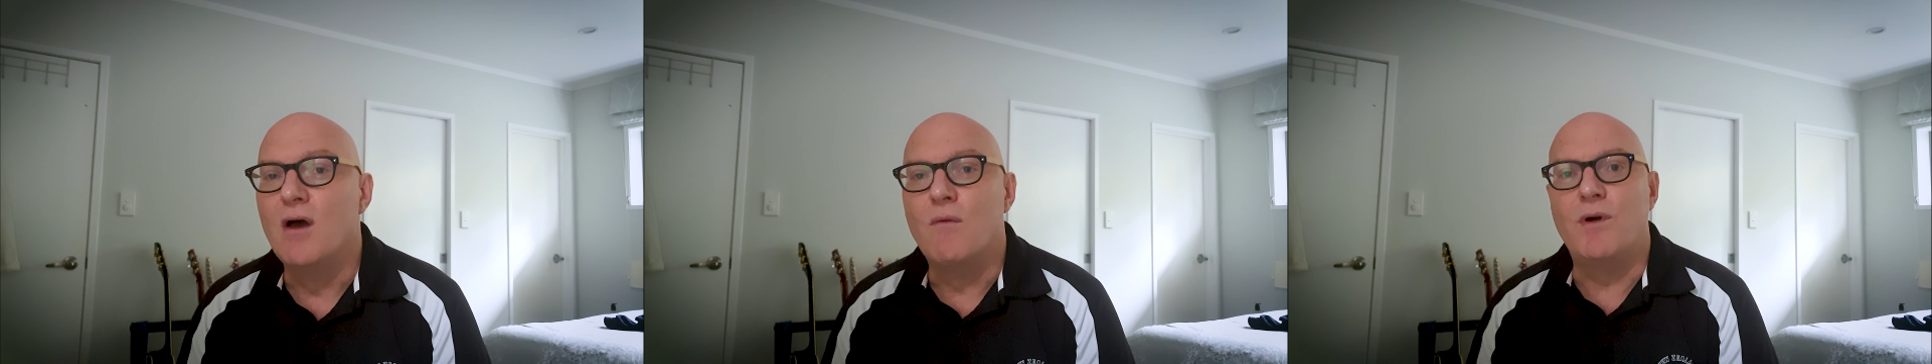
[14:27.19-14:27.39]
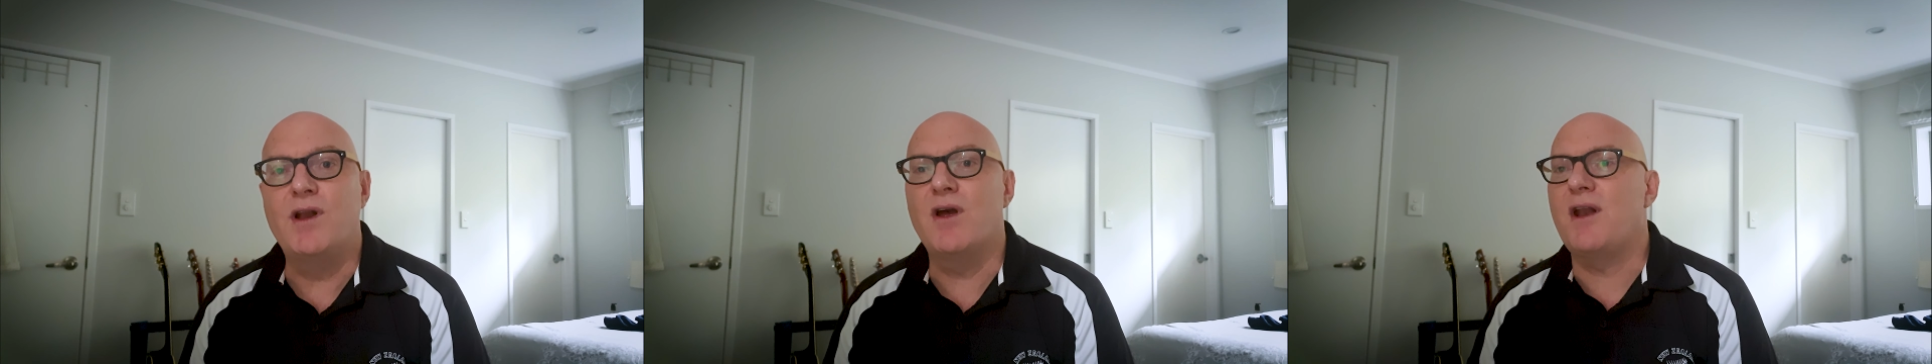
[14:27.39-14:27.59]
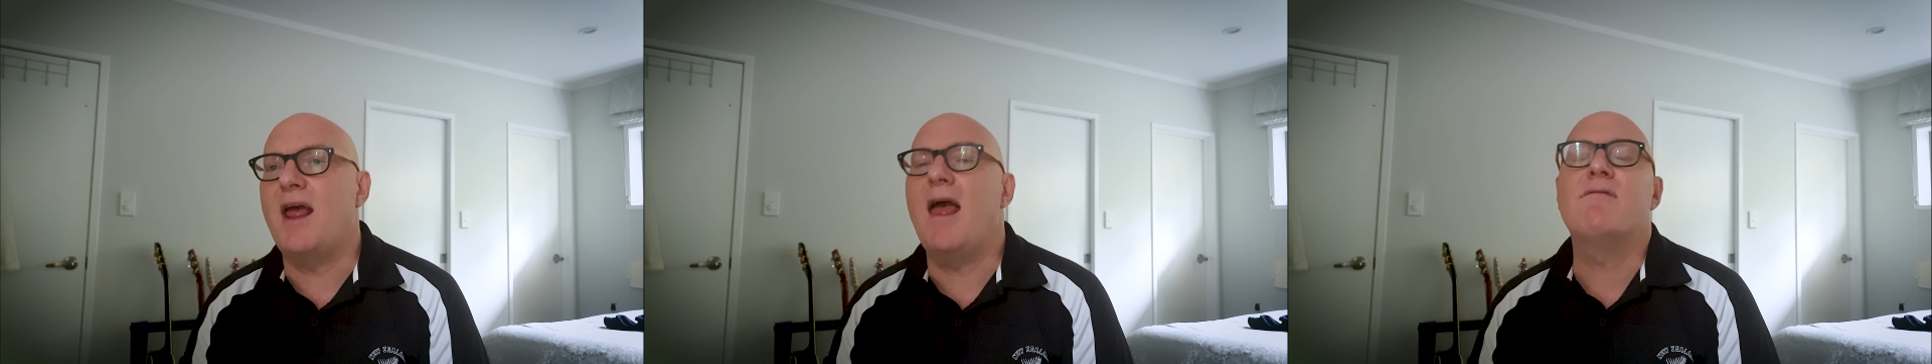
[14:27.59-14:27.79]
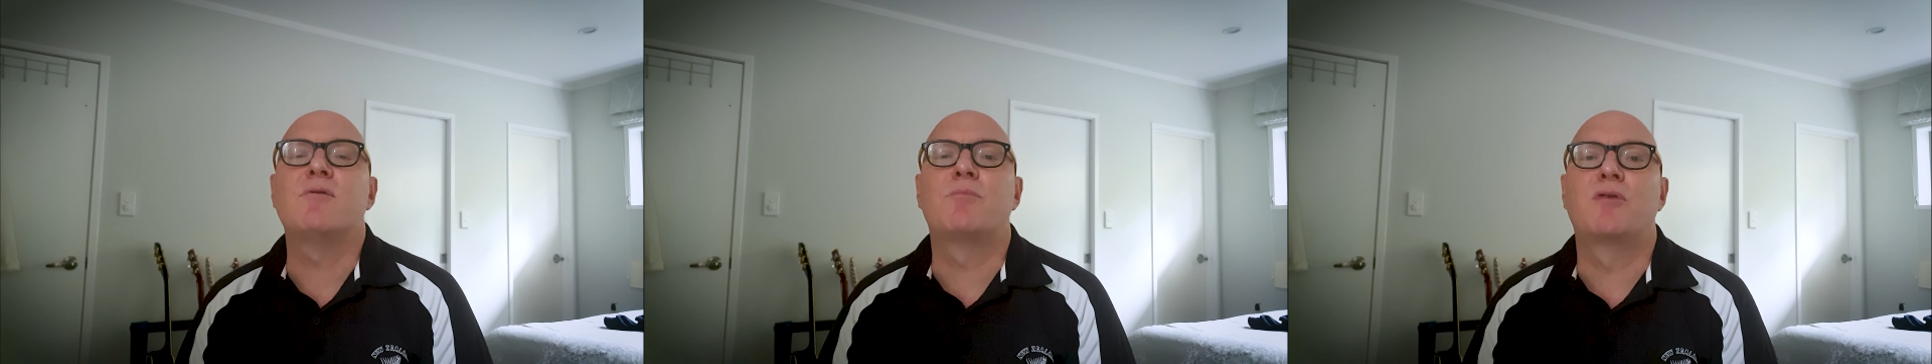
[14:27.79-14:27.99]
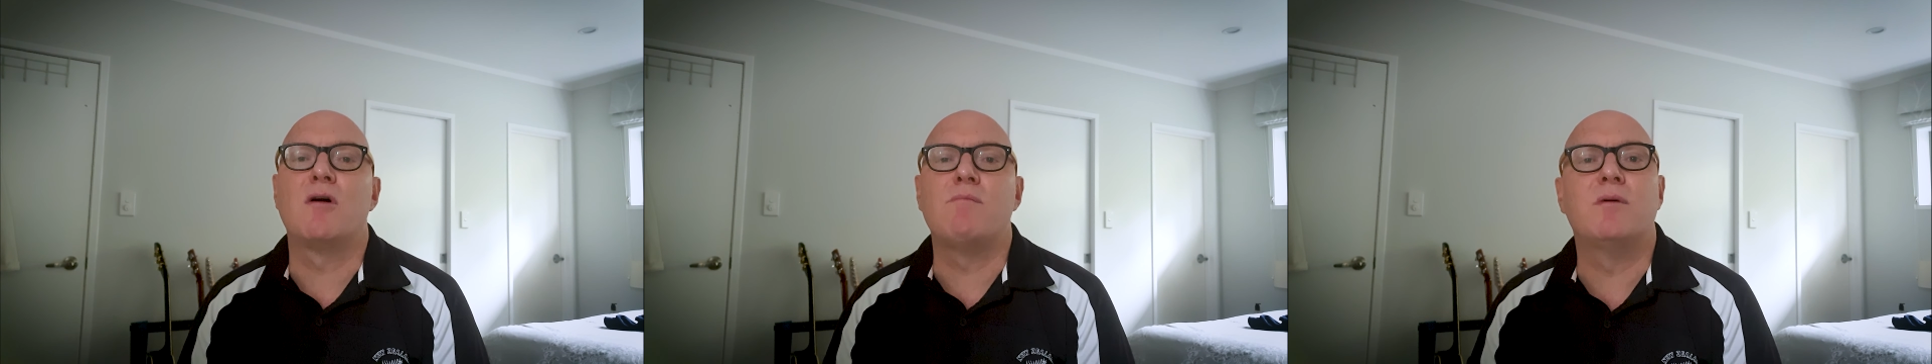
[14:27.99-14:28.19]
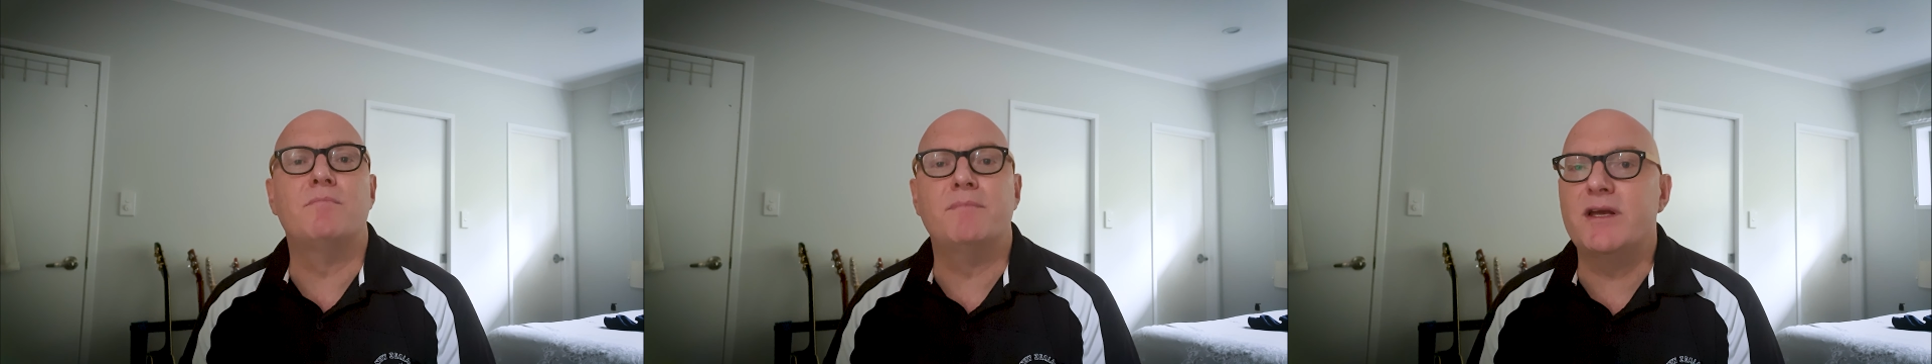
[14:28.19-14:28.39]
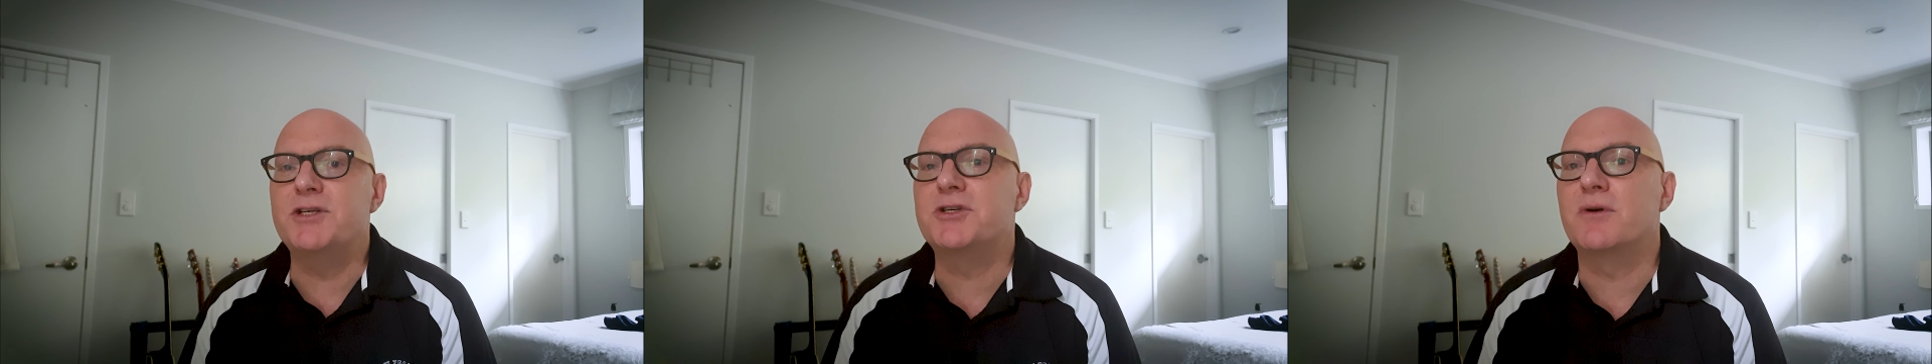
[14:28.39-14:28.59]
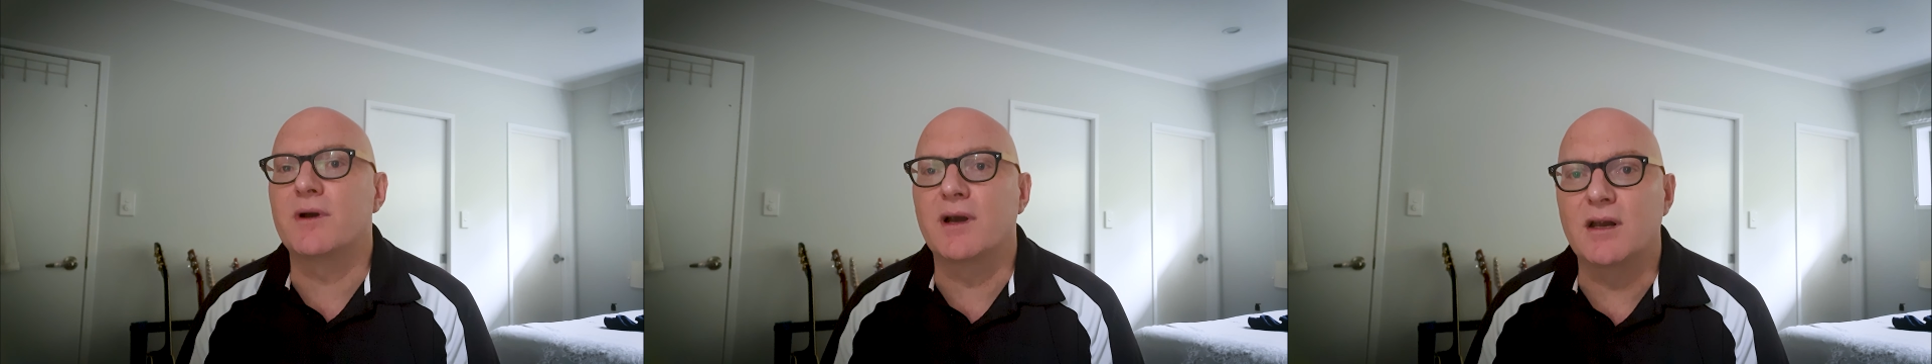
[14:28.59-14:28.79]
We don't have a problem
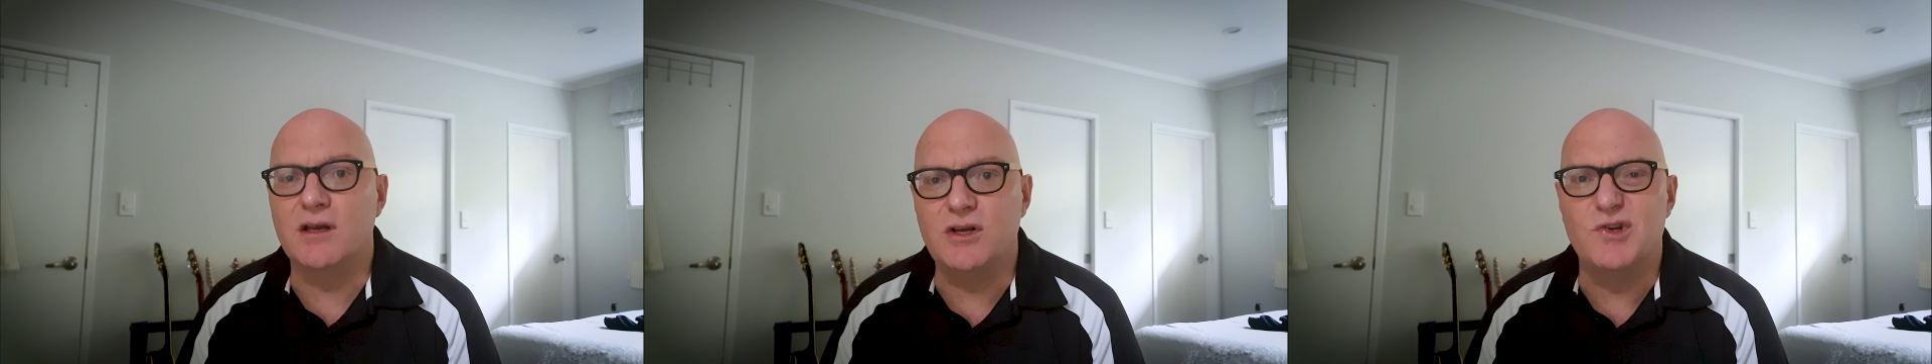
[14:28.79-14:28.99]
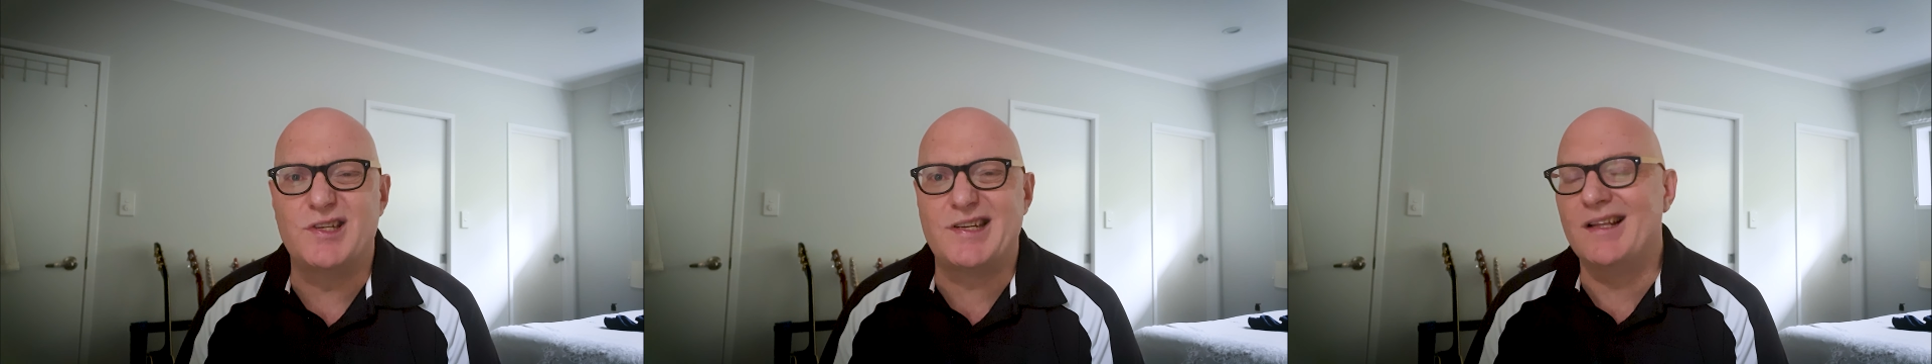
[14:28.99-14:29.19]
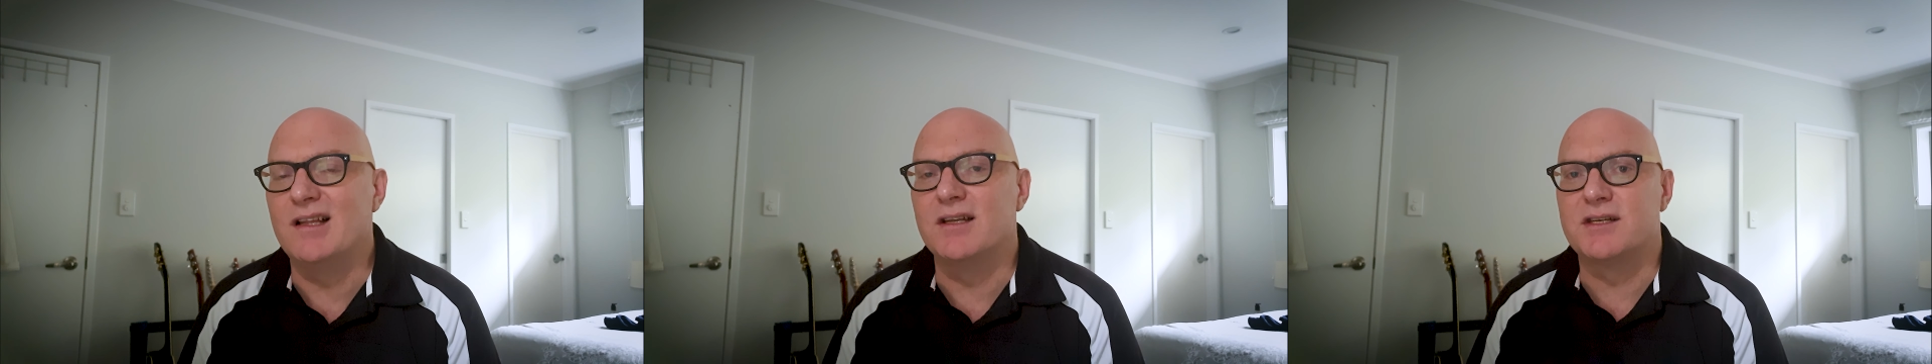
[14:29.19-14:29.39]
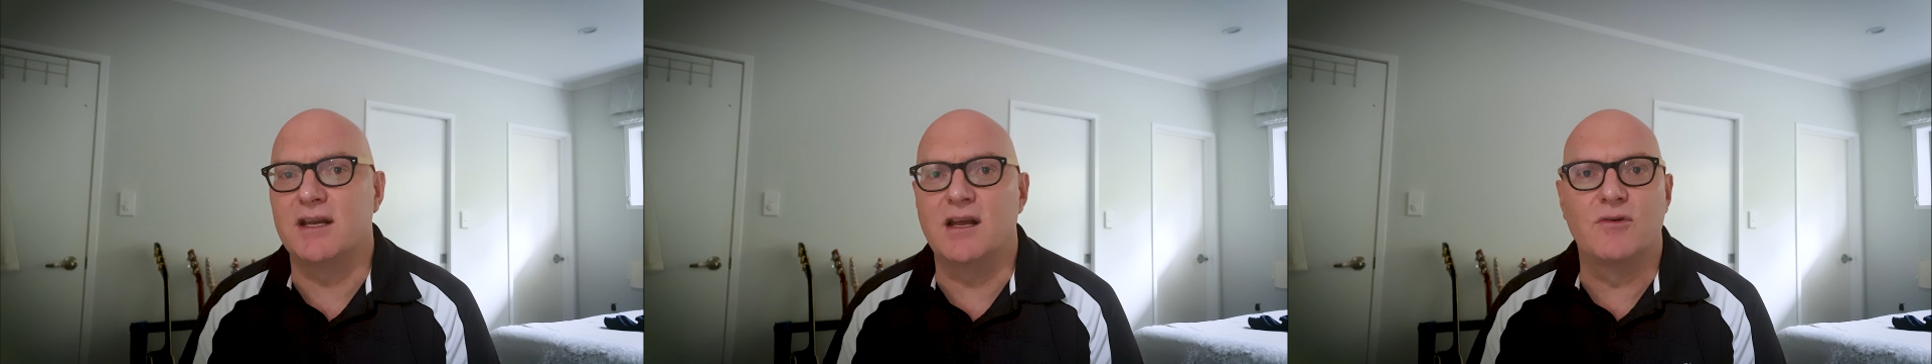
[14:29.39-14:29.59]
measuring utility